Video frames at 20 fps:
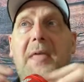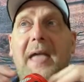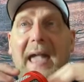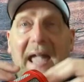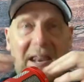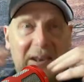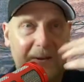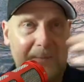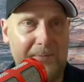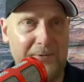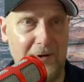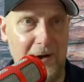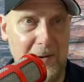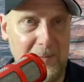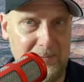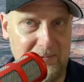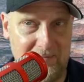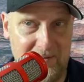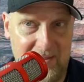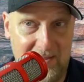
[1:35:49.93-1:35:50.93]

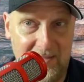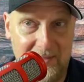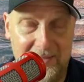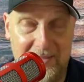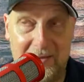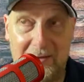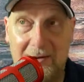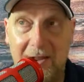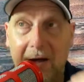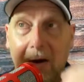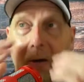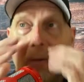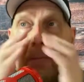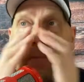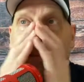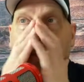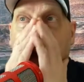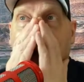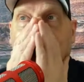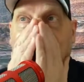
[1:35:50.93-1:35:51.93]
inappropriate that you're like, oh
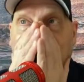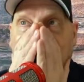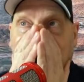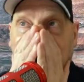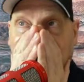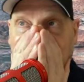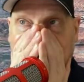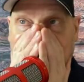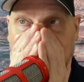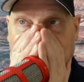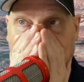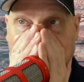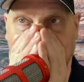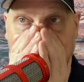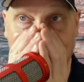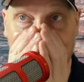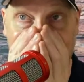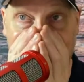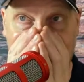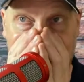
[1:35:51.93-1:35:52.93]
mate, what are you
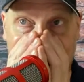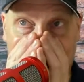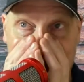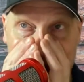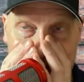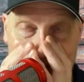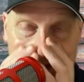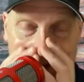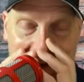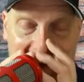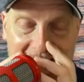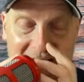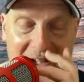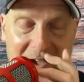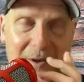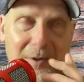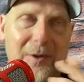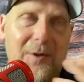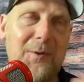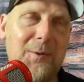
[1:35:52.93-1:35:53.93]
saying?
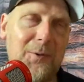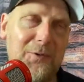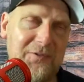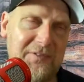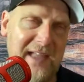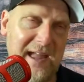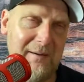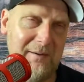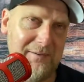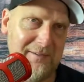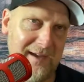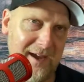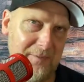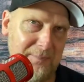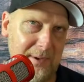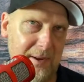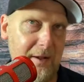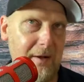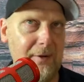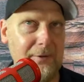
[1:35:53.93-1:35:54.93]
And of course nowadays,
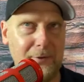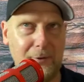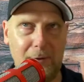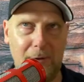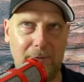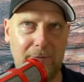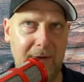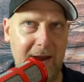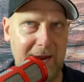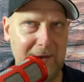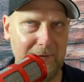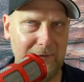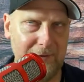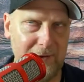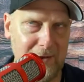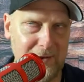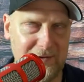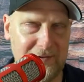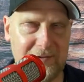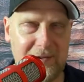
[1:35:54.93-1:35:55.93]
oh, you're a
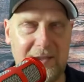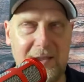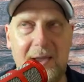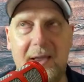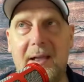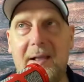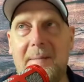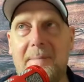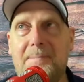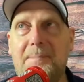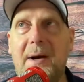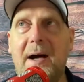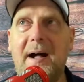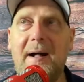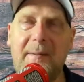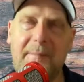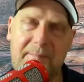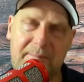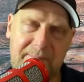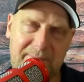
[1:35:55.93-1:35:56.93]
racist.
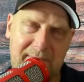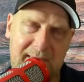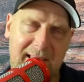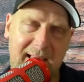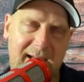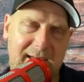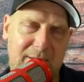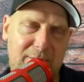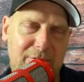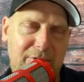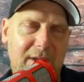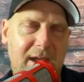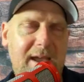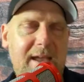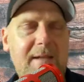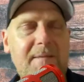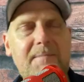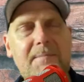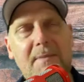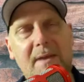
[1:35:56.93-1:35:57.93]
But like you
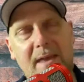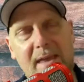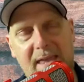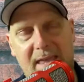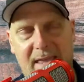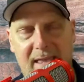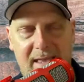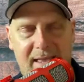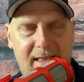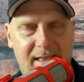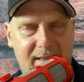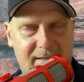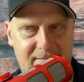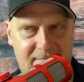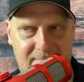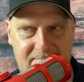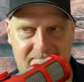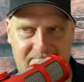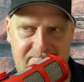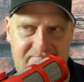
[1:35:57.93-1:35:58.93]
say, he
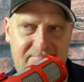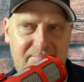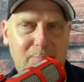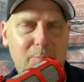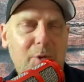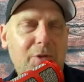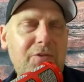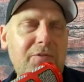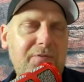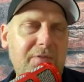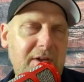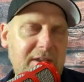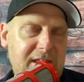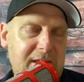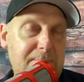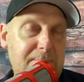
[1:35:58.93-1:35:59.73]
was funny